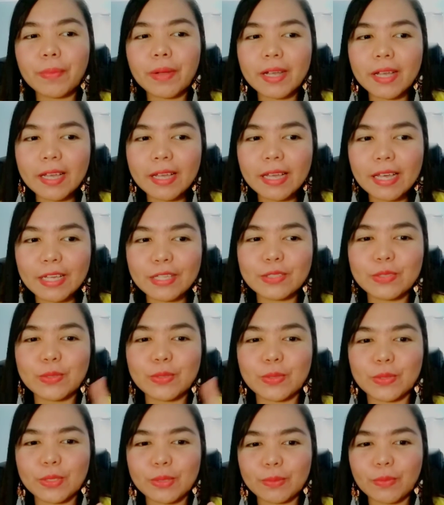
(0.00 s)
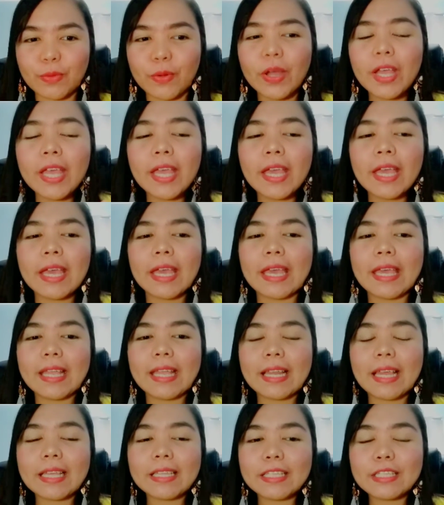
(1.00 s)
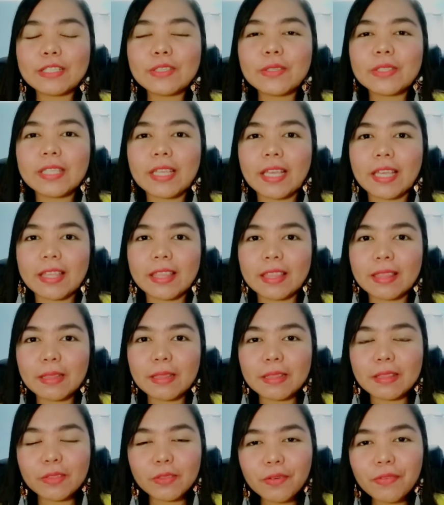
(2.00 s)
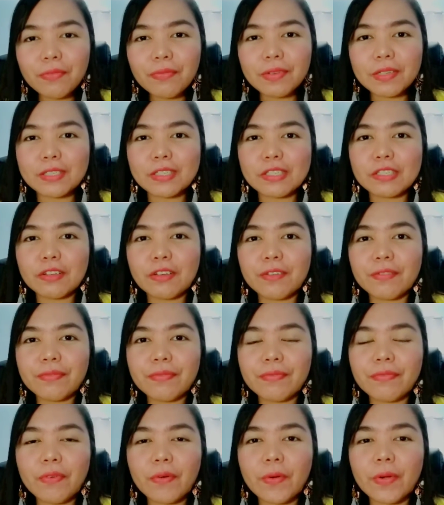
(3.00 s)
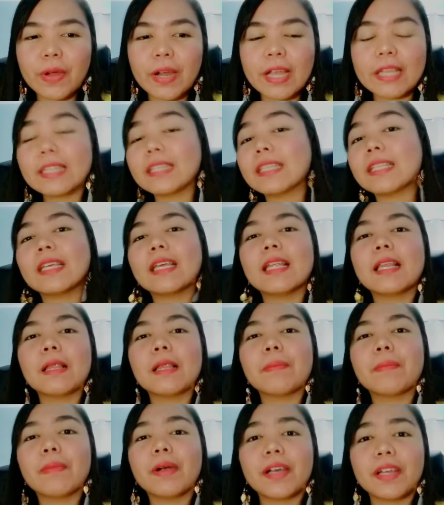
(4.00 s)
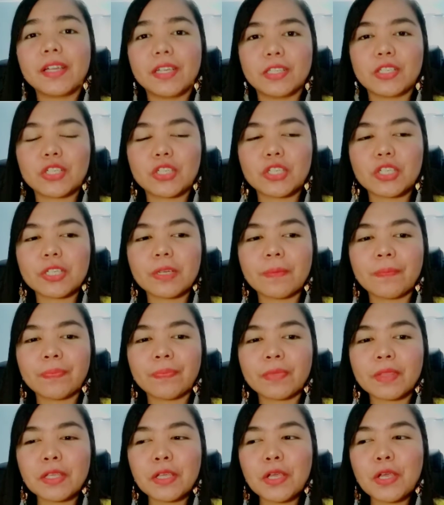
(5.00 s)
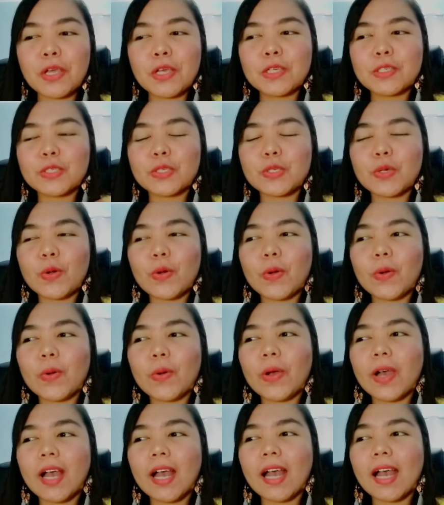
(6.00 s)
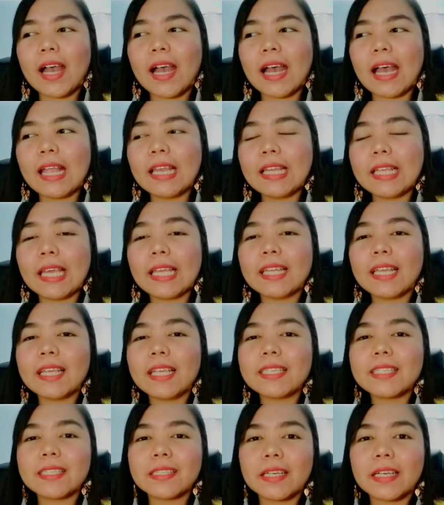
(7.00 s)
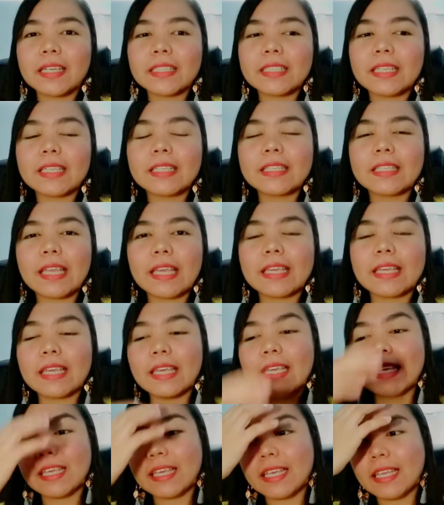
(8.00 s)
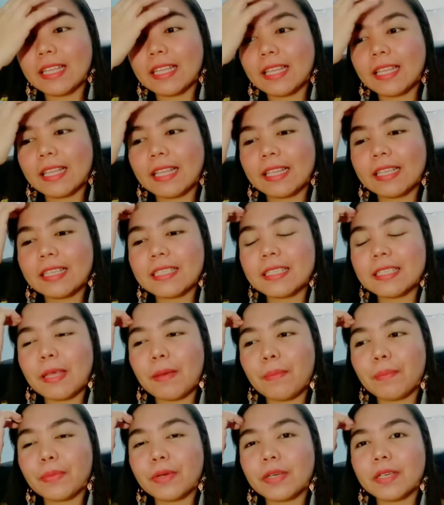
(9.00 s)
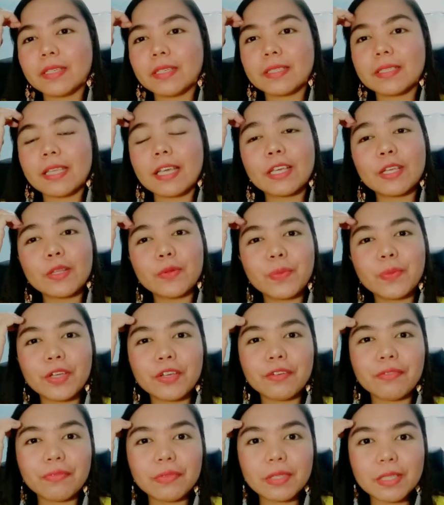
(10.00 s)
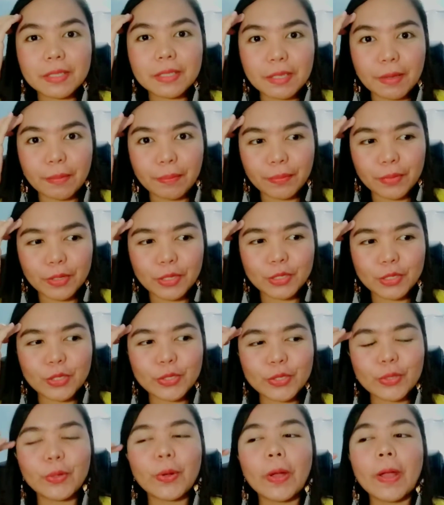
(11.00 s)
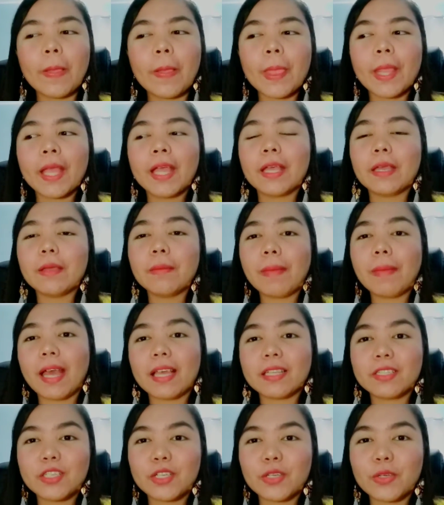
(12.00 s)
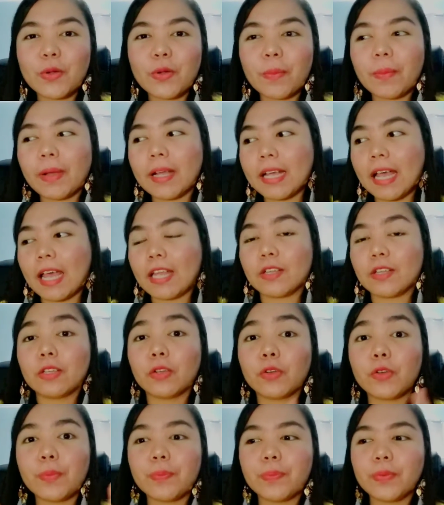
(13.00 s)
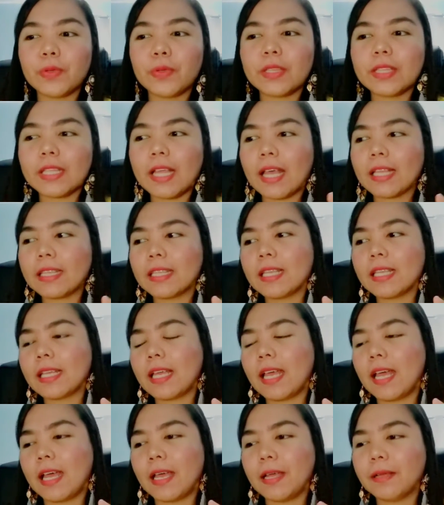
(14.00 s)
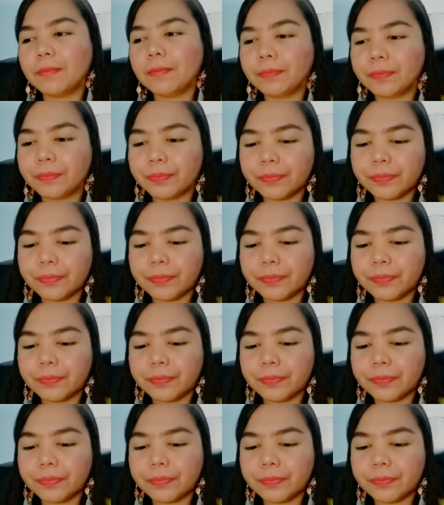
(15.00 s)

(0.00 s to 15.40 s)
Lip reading: yung magagastos mo. And I need to take Dofaston for until March. So, and I started taking it December, second week of December. So, imagine kung magkano, compute natin ha.